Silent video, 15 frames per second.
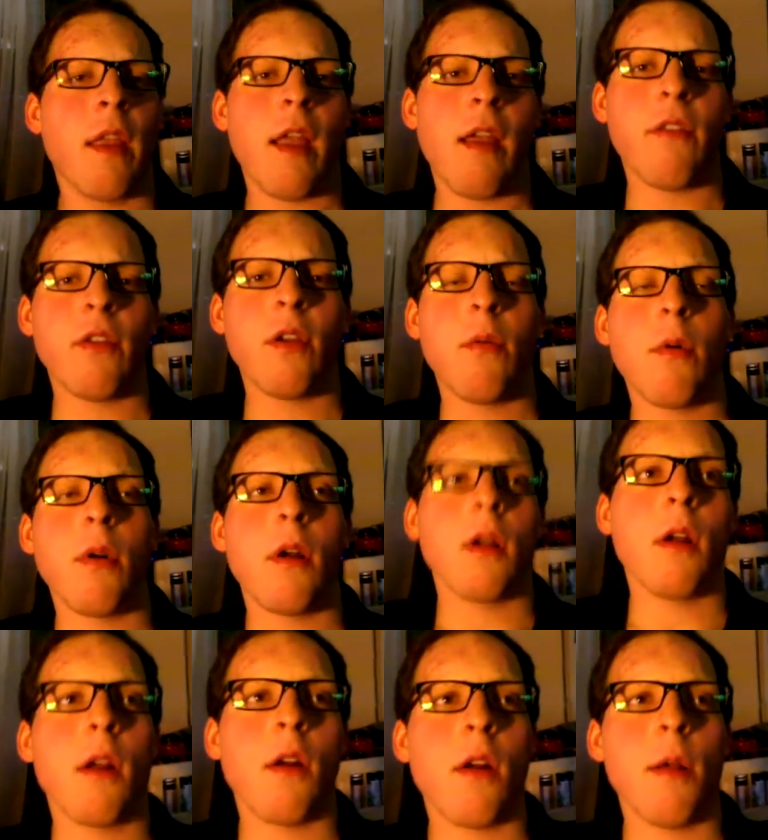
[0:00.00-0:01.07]
like after
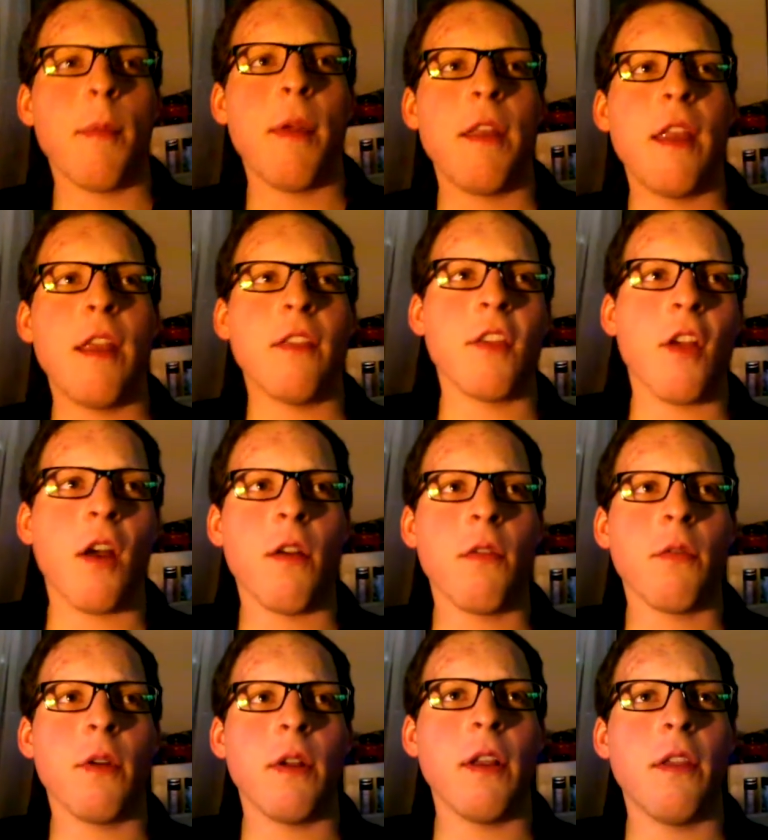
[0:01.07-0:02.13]
work or on my days
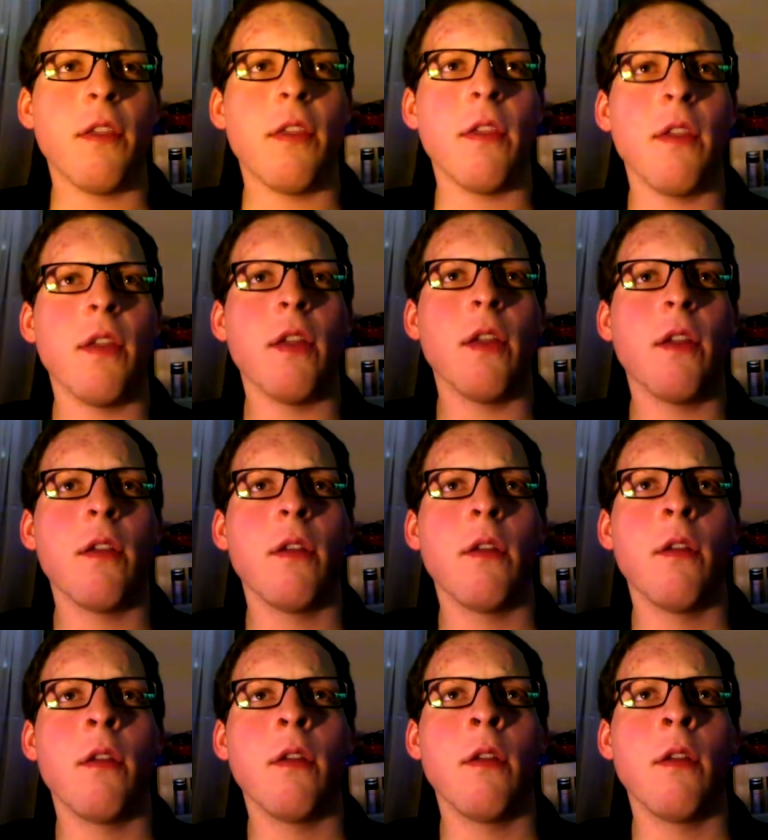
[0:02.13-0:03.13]
off or anything,